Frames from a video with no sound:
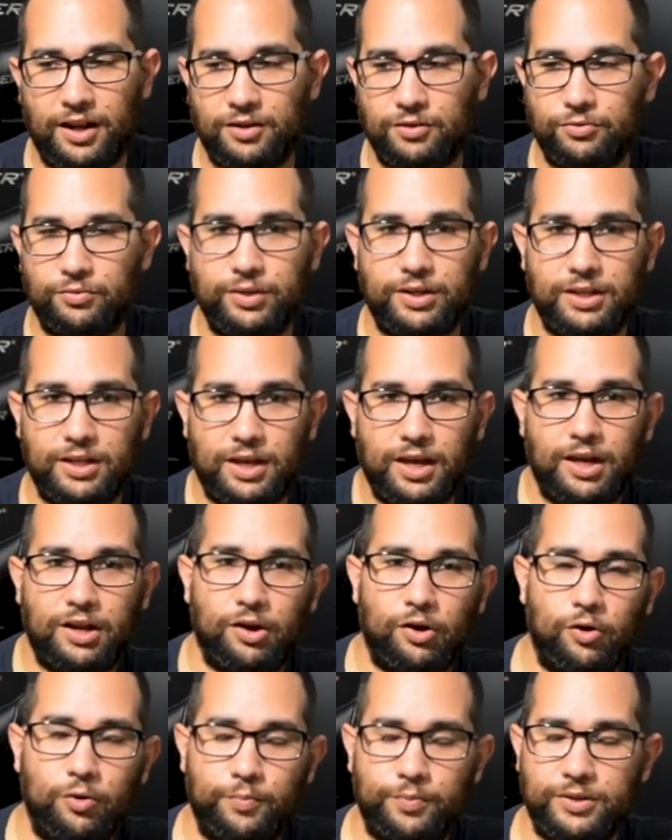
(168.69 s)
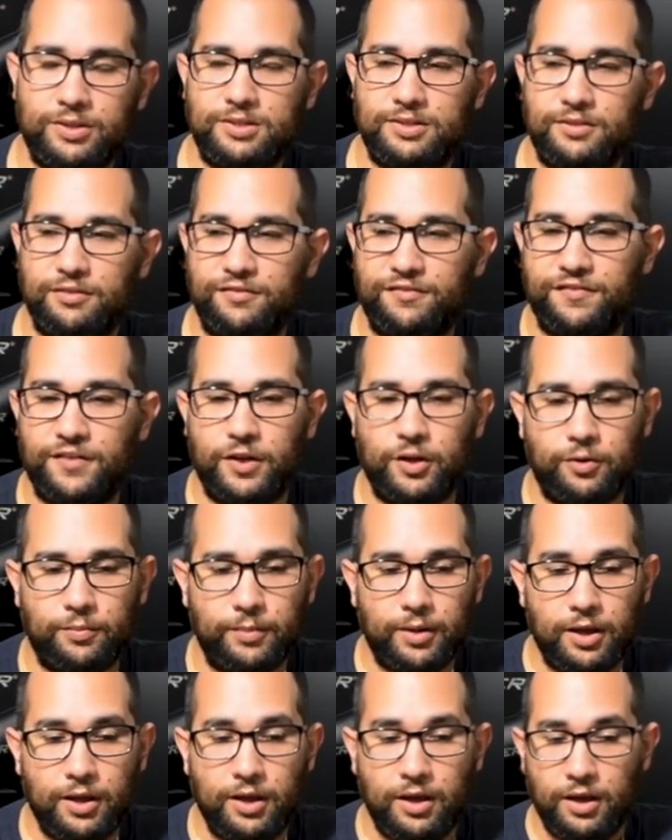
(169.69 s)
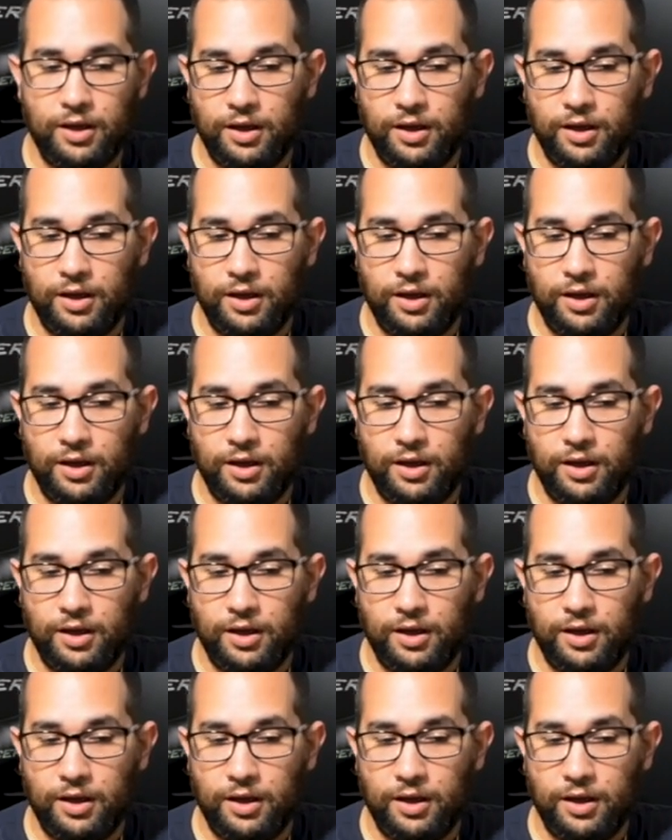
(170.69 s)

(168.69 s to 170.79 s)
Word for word: Halloween that kind of opens the film.